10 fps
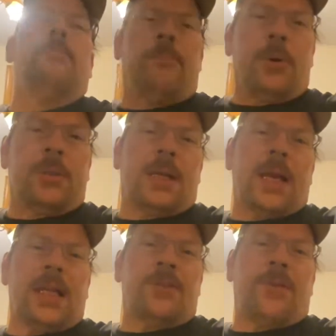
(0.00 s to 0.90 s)
puts a
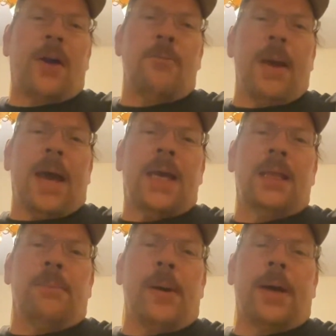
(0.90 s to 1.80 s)
classifier back
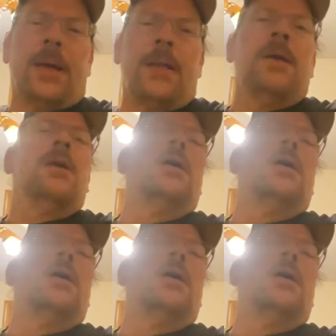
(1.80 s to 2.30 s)
in the bucket,